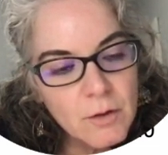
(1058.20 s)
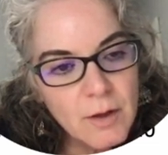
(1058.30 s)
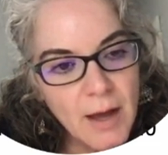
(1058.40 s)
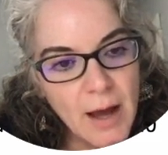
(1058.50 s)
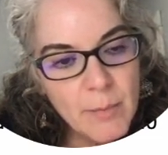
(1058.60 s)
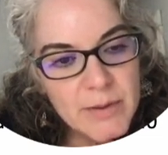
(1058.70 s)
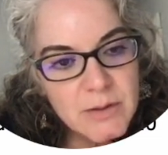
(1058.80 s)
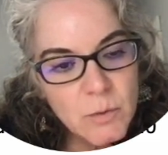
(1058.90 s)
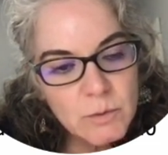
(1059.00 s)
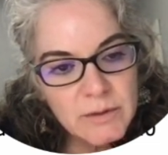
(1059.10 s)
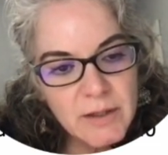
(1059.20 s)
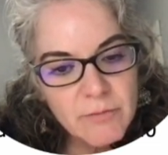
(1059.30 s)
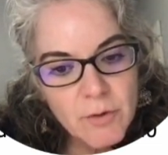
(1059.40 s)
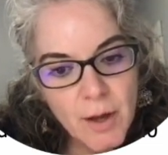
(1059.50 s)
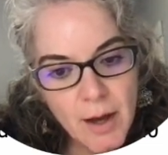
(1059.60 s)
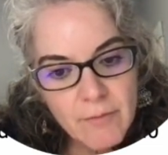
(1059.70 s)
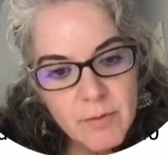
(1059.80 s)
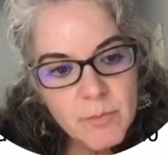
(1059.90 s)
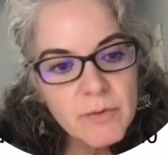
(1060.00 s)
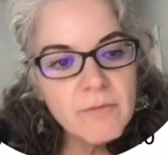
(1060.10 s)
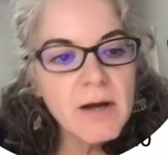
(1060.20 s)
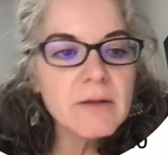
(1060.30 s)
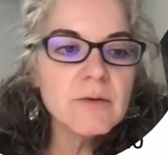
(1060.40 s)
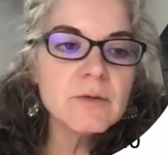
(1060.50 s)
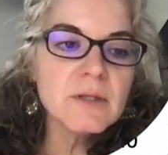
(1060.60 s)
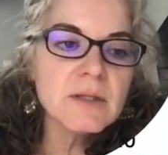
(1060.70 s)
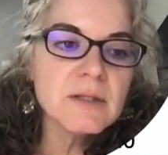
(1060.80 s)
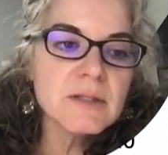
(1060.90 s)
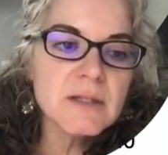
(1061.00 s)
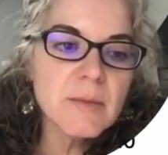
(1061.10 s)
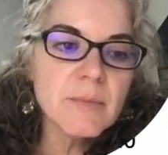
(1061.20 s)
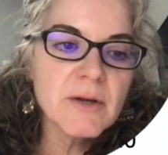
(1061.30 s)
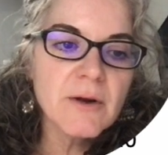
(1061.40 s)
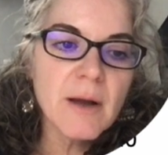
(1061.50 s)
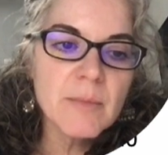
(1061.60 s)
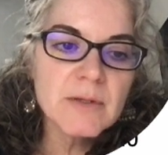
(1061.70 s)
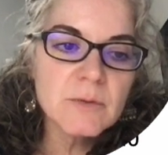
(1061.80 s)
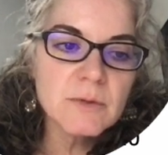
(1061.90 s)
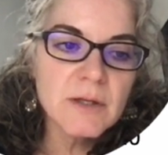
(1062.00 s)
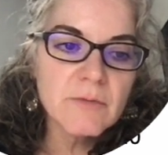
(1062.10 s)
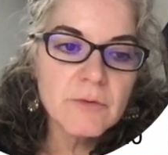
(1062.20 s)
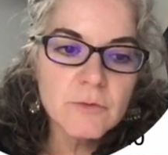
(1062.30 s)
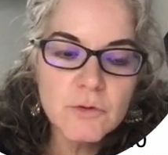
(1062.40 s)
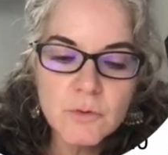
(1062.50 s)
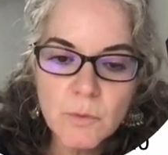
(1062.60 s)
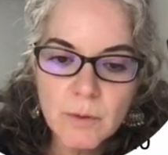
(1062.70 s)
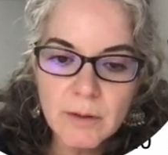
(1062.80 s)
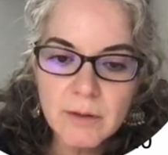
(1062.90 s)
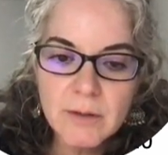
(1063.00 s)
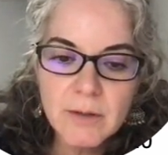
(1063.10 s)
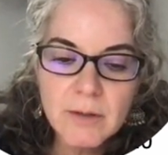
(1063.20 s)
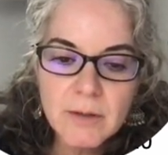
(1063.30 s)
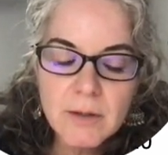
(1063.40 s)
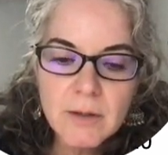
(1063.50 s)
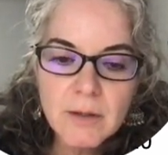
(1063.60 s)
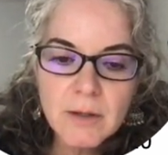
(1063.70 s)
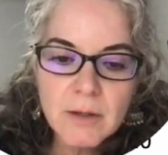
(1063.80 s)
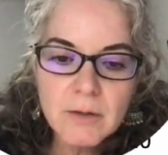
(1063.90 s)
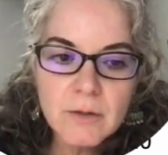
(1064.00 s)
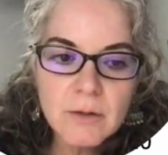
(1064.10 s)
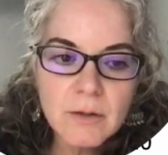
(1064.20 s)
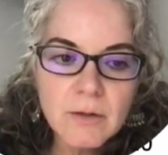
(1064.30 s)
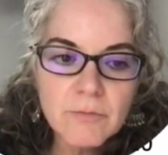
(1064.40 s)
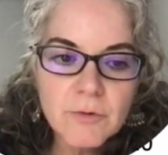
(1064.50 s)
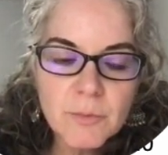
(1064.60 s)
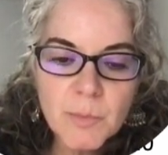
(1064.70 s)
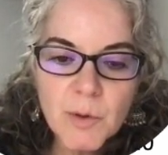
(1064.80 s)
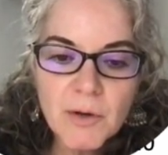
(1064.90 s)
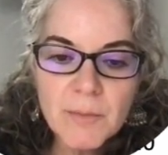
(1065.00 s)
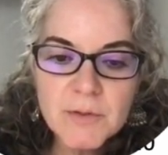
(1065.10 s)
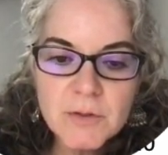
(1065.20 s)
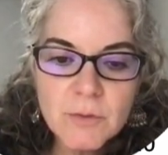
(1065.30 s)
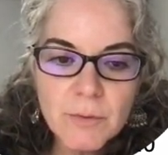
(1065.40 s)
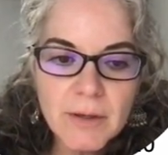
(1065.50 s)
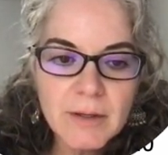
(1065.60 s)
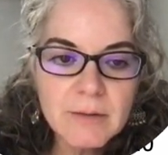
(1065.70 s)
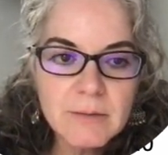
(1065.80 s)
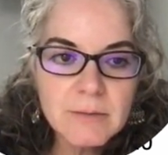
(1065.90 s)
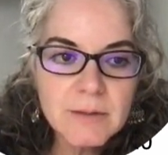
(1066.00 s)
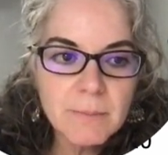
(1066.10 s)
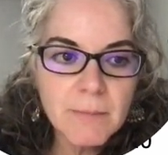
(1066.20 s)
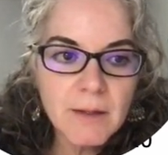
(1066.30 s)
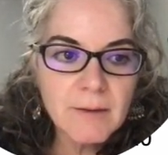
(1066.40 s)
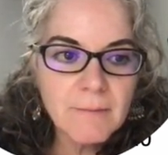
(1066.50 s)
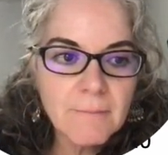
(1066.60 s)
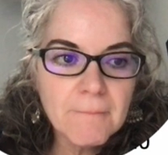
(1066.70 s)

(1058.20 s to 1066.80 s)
happens only if you have input values, and this step here happens only if you store, if your program is storing something.